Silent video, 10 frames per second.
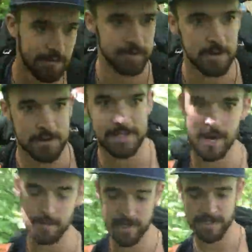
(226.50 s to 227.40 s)
reviews
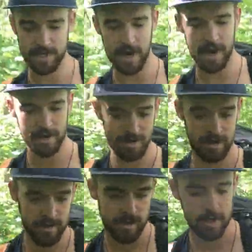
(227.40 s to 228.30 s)
that we saw,
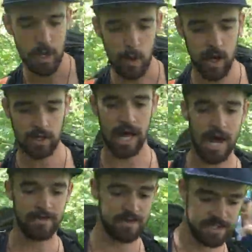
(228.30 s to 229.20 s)
you know,
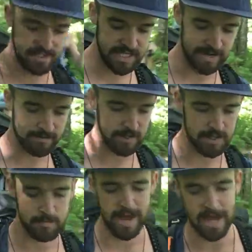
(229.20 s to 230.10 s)
online, this is definitely
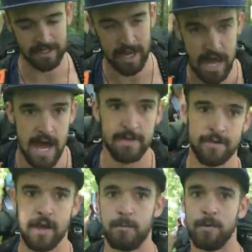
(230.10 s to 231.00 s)
the bag to have,
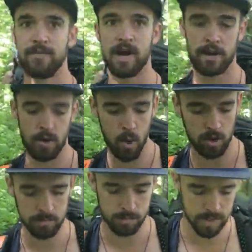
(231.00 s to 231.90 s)
and we've got no
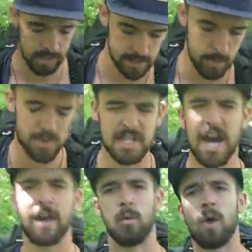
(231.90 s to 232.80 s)
complaints. I wish it
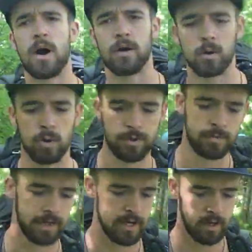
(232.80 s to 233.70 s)
had a water holder,
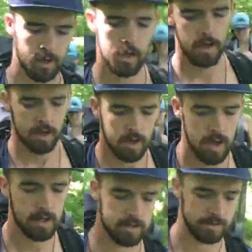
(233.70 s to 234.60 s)
but
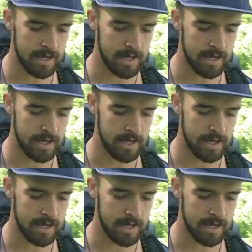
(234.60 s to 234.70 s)
other than